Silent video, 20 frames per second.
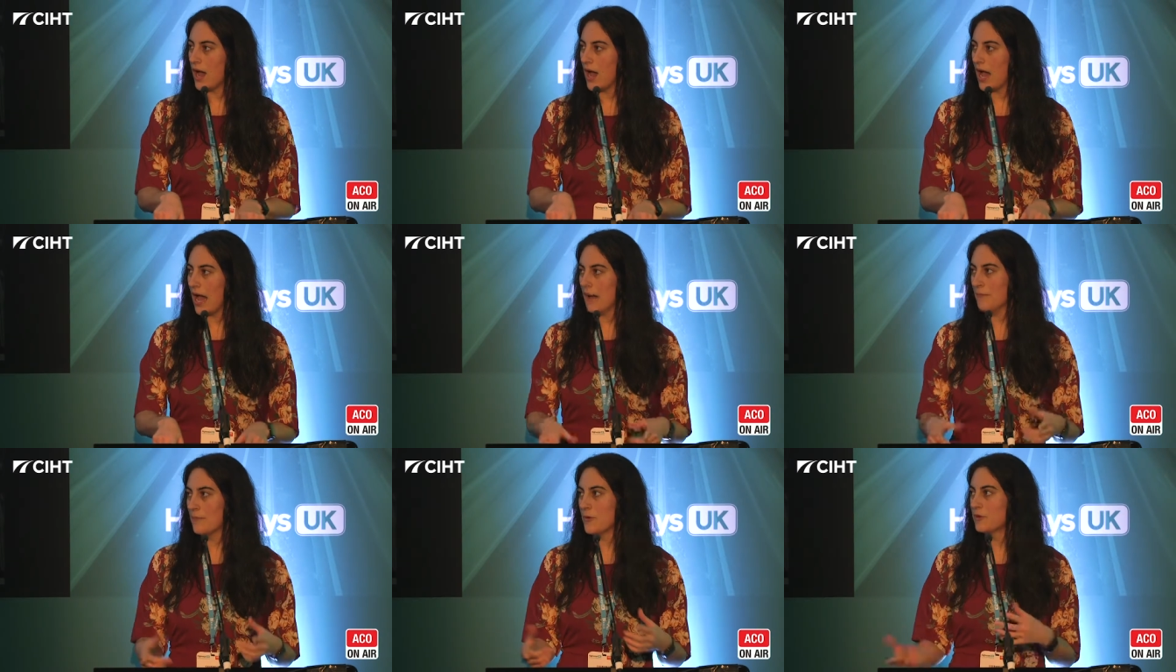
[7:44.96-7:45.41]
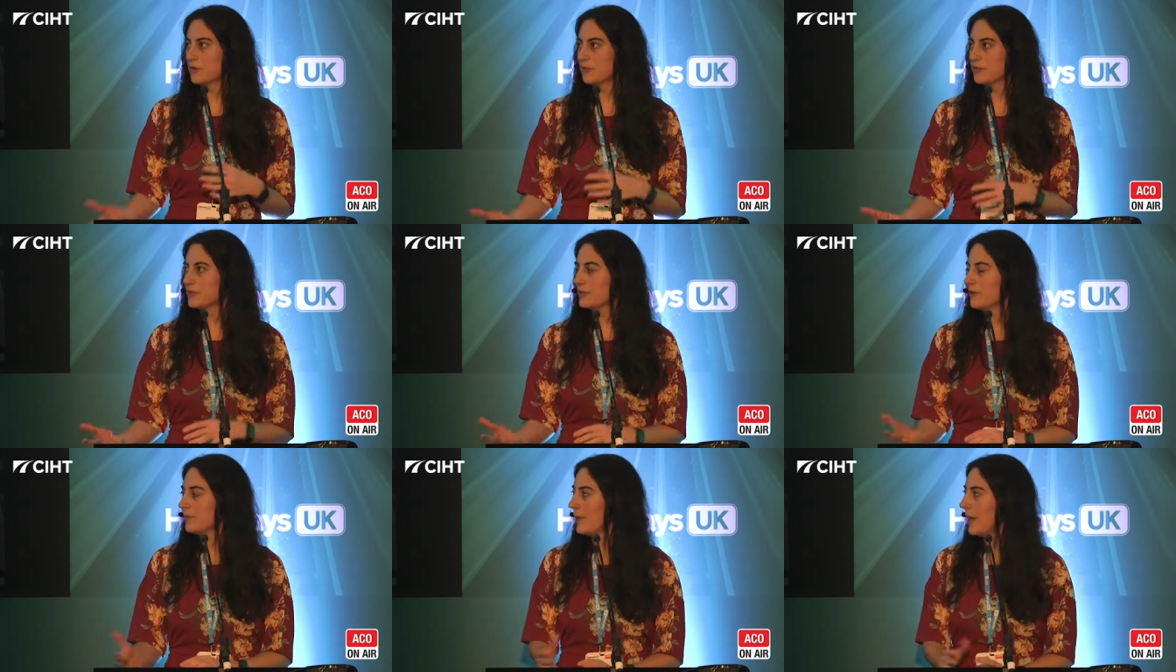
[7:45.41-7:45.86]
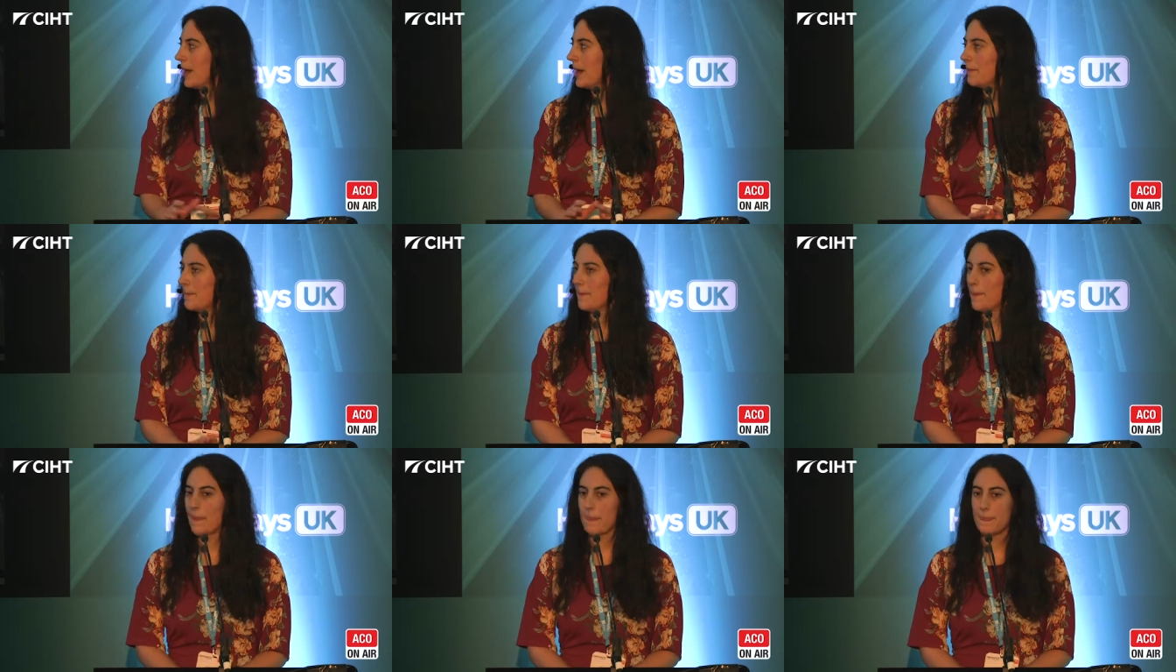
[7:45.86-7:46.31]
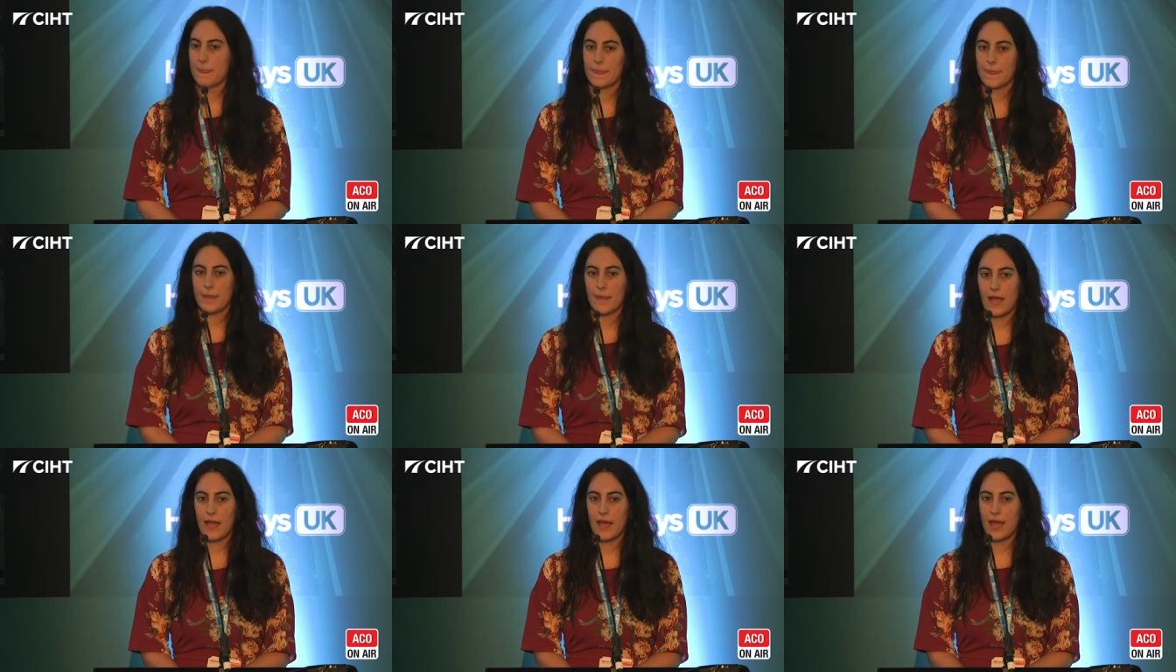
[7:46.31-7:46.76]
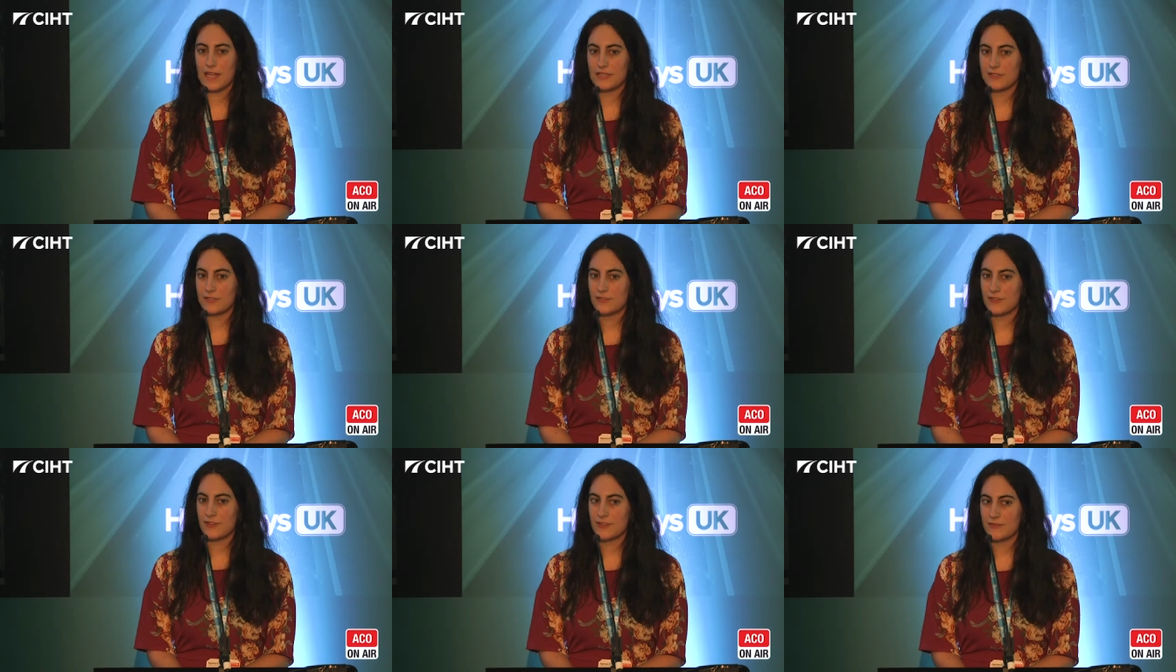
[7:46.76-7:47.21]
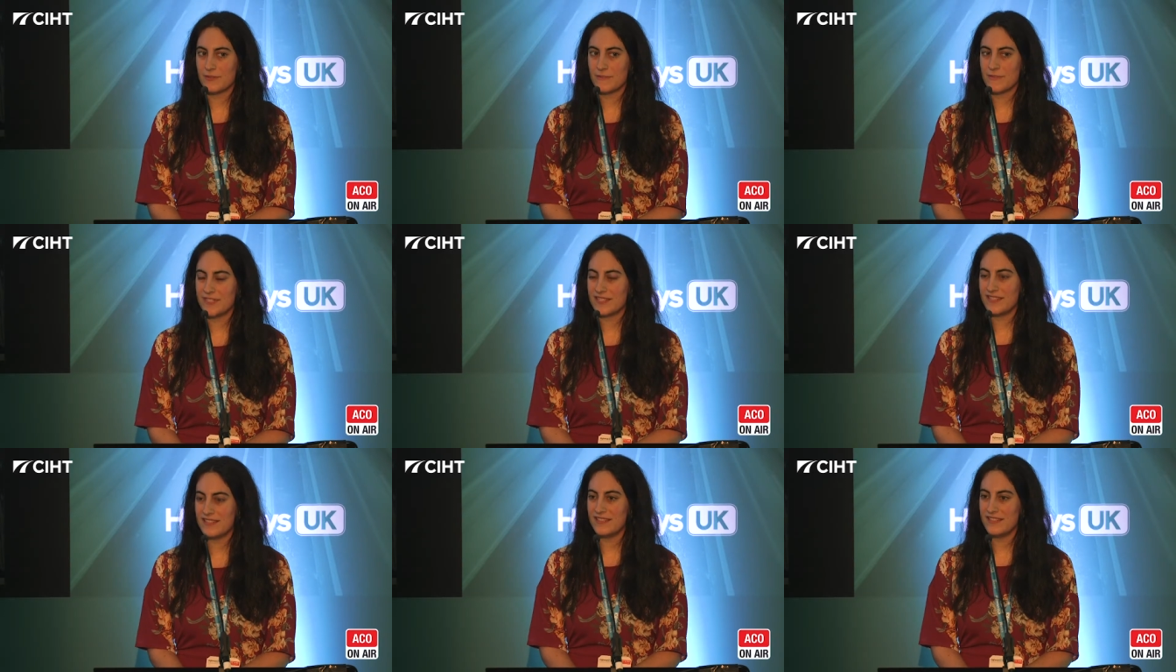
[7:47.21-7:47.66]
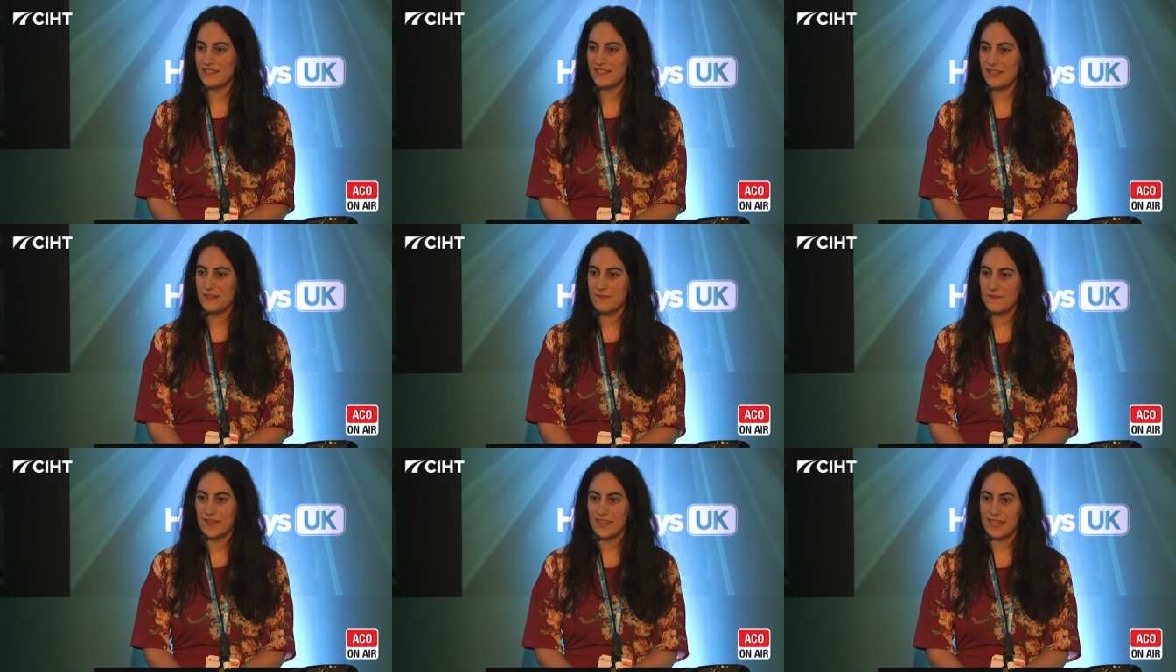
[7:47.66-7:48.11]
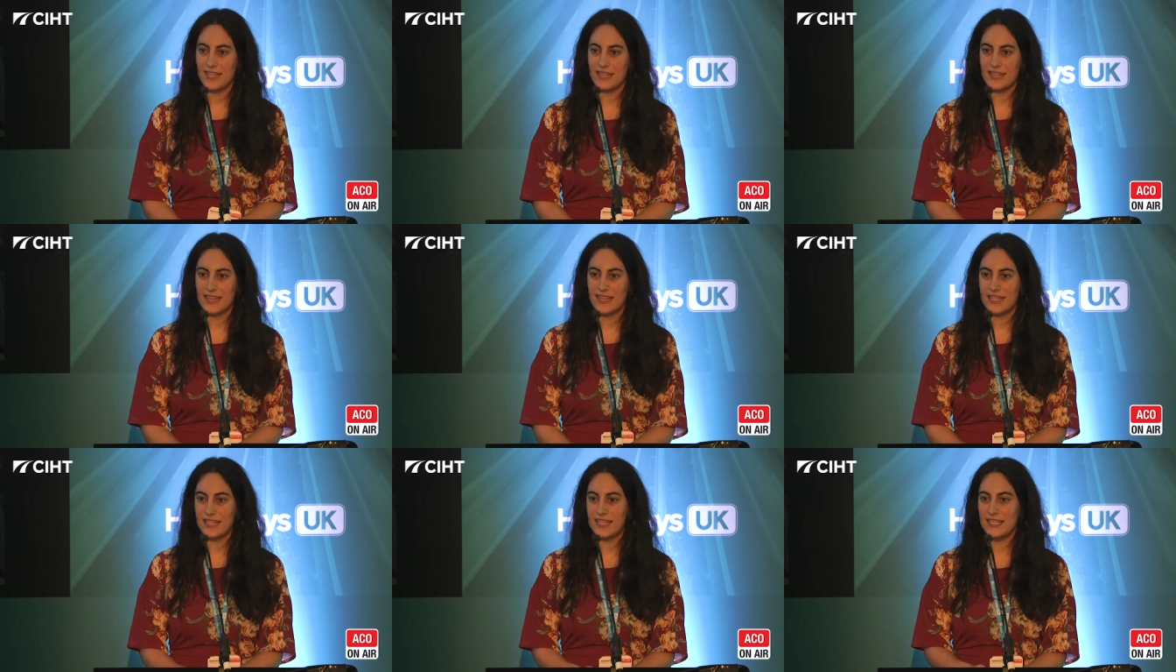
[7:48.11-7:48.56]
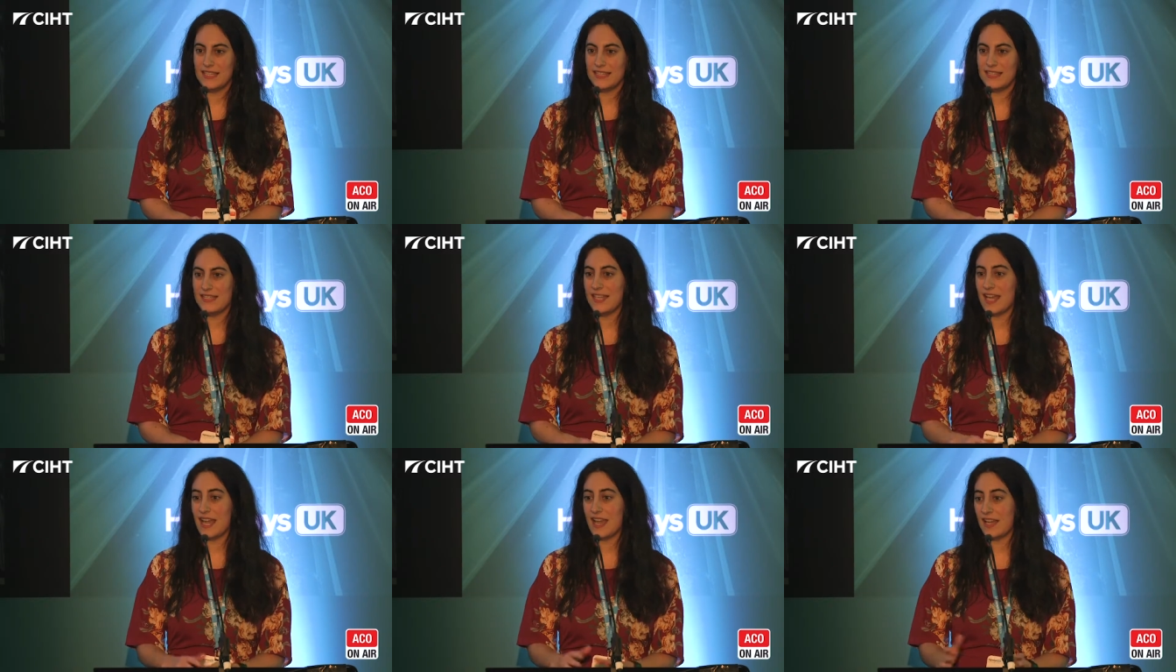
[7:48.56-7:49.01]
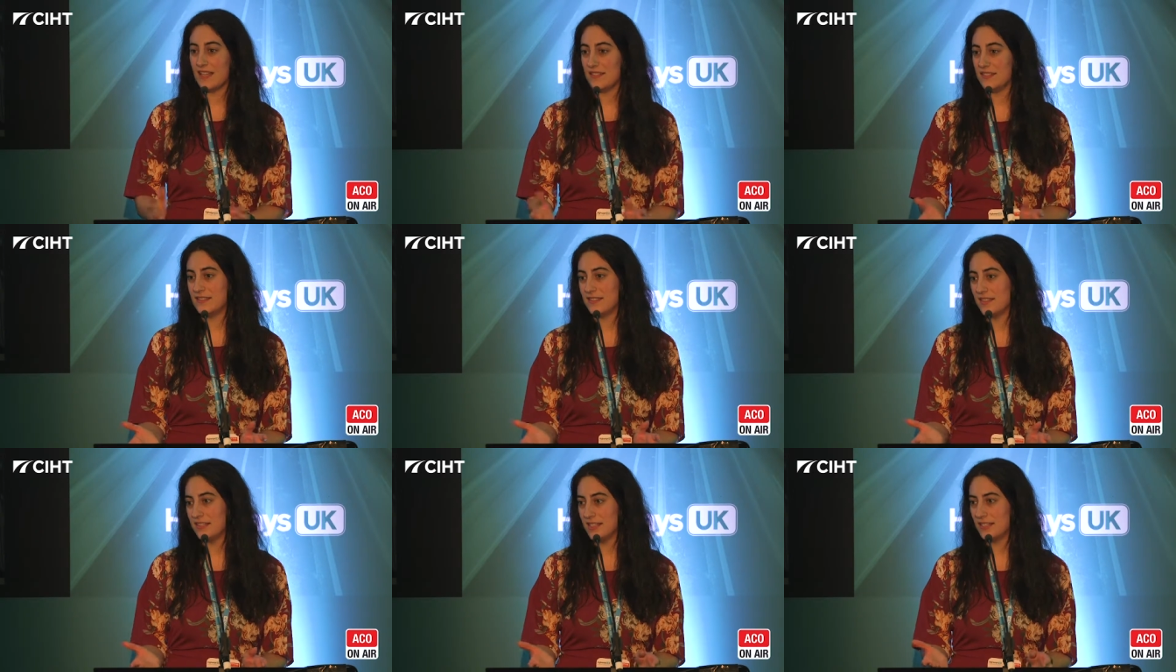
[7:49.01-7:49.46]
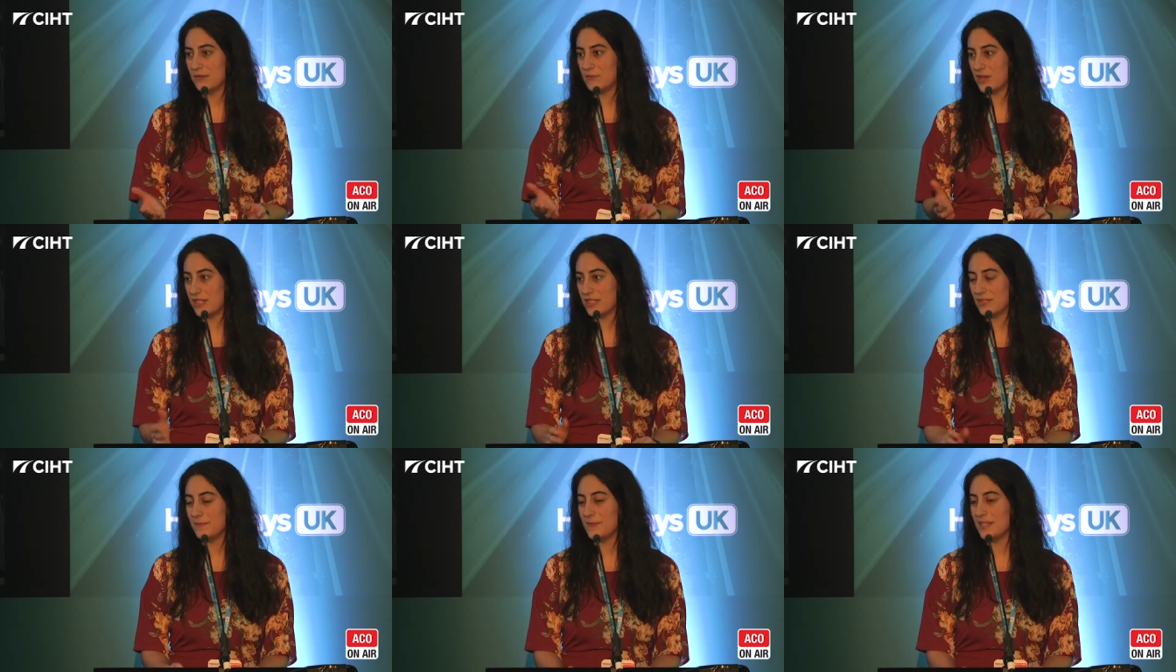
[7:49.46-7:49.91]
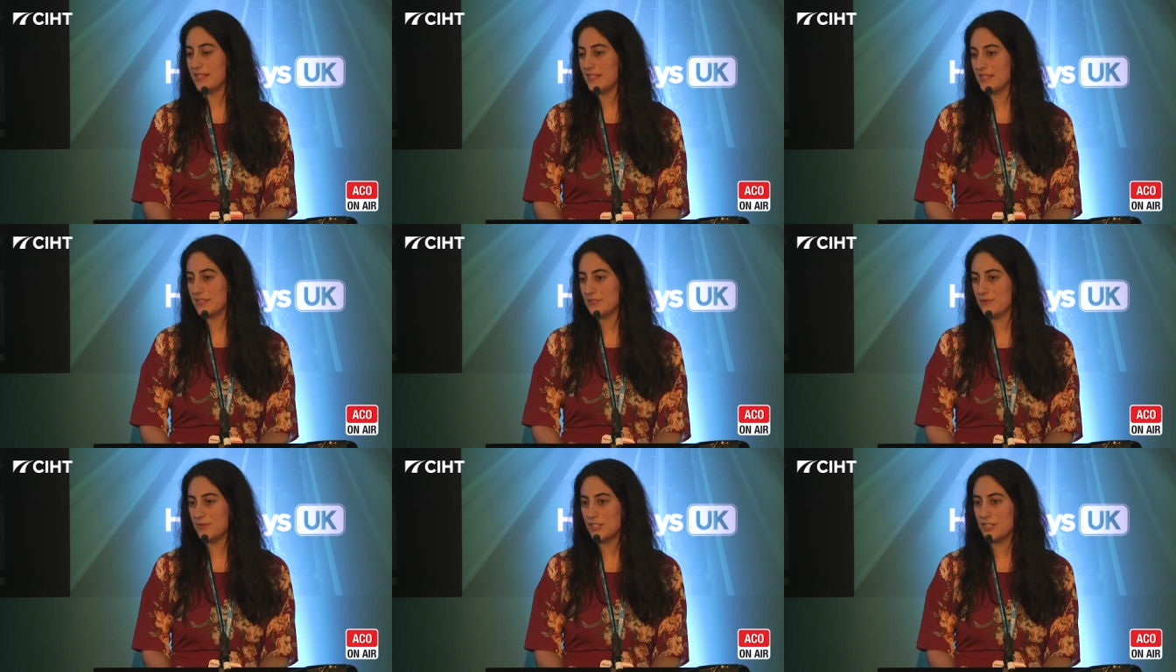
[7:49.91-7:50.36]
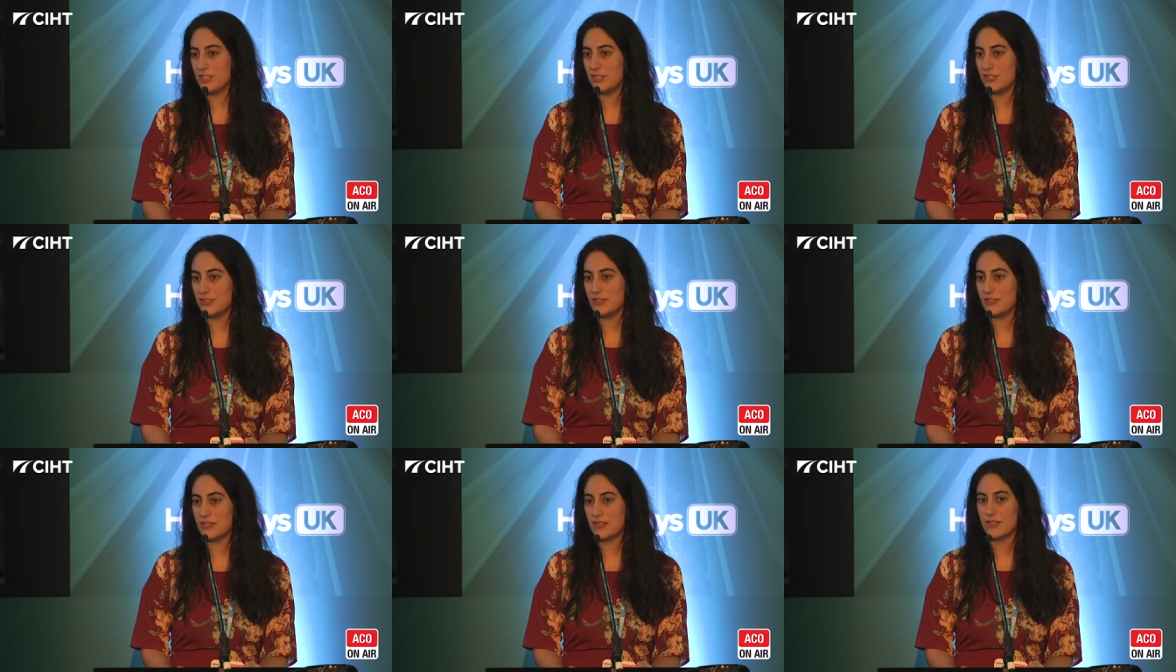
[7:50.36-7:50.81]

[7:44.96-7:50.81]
I'm also a strong representative in the CIHT West Midlands region.